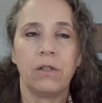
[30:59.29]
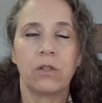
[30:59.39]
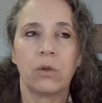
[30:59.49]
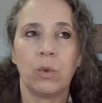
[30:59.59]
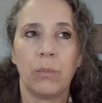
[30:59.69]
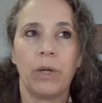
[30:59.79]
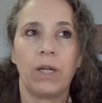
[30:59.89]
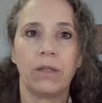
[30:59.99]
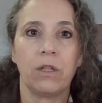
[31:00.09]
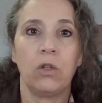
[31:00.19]
And so we
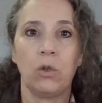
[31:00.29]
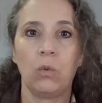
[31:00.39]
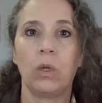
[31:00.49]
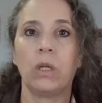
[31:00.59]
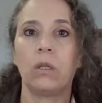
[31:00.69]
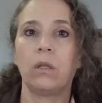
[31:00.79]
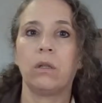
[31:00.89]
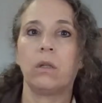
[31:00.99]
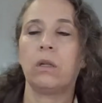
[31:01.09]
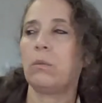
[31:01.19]
bought the new
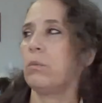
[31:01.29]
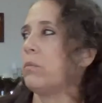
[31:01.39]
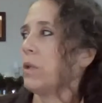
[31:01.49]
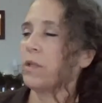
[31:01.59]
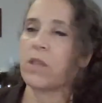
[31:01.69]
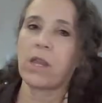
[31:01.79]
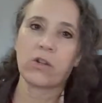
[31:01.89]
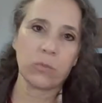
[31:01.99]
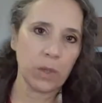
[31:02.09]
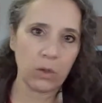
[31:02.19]
one.
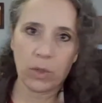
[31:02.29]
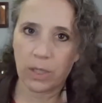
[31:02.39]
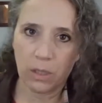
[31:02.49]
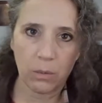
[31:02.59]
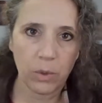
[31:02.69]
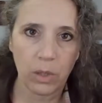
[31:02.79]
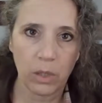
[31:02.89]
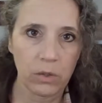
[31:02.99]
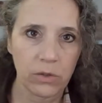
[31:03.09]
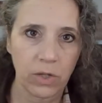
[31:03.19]
It's actually been quite a
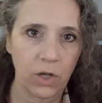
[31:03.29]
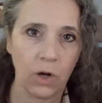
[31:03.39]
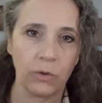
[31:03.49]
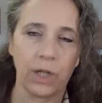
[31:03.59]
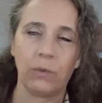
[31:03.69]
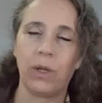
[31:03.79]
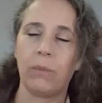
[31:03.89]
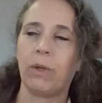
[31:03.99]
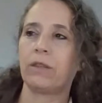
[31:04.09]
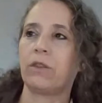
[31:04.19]
number of years ago that
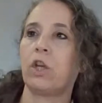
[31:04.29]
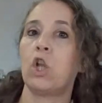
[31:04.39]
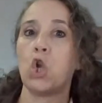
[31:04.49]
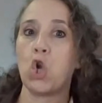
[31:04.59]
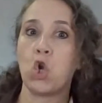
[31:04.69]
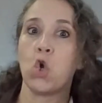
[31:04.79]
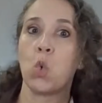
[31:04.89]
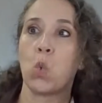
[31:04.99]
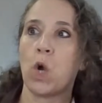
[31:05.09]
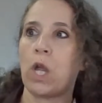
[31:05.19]
we bought the
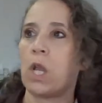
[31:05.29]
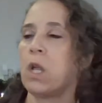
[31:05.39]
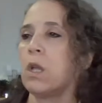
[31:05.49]
new one.